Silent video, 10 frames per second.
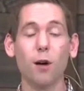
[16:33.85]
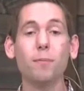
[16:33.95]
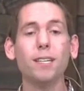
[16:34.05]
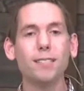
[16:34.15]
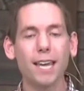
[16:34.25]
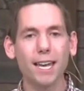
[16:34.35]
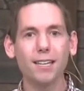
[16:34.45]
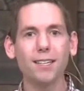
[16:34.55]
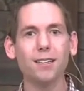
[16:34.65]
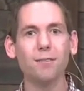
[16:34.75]
of being
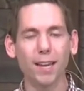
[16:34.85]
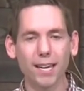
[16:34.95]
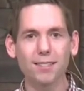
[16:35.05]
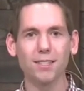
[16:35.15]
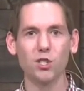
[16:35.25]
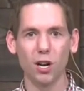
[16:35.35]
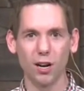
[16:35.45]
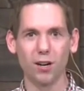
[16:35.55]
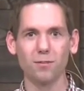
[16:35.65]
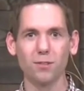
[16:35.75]
taken advantage
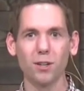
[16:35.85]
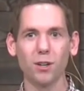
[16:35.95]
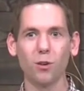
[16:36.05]
of